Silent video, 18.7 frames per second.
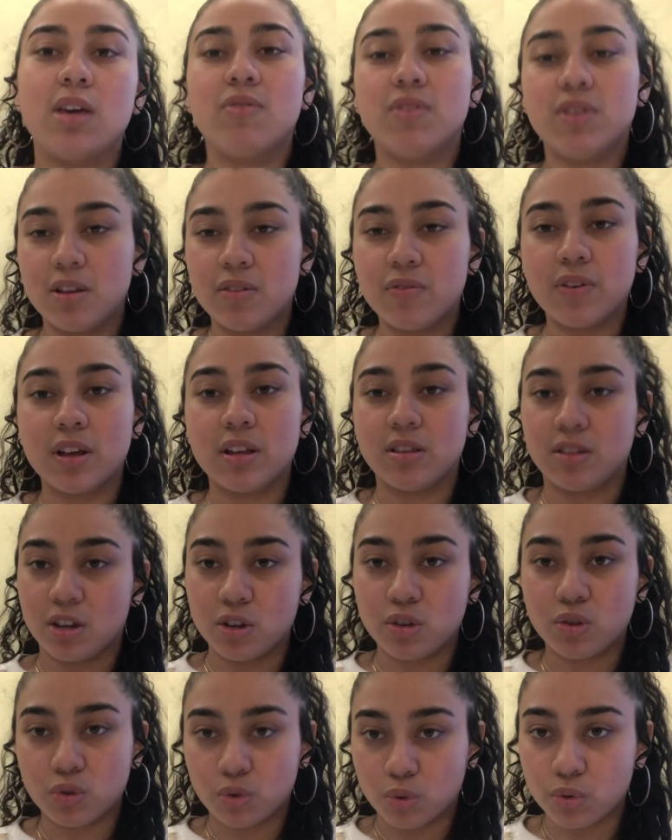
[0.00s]
even if I
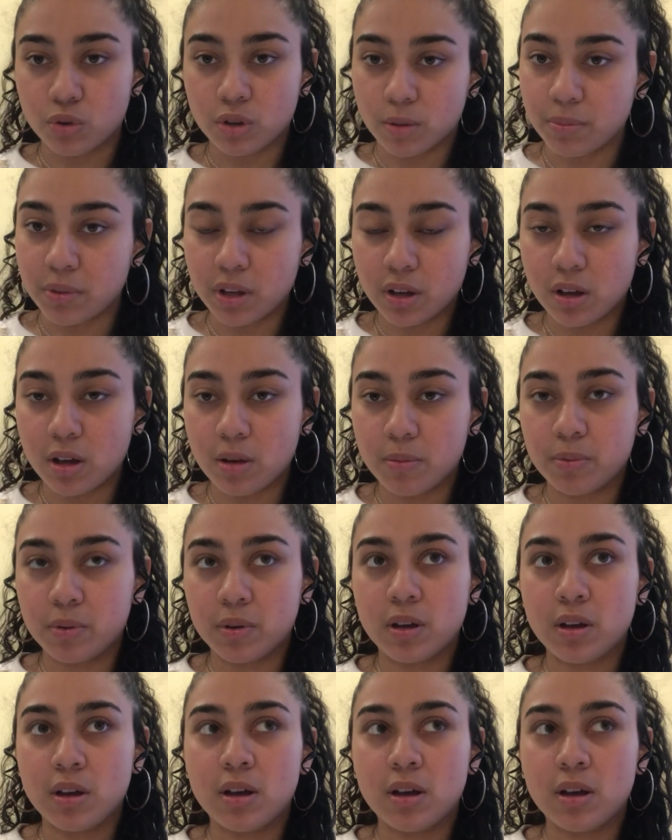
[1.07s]
did screw something up,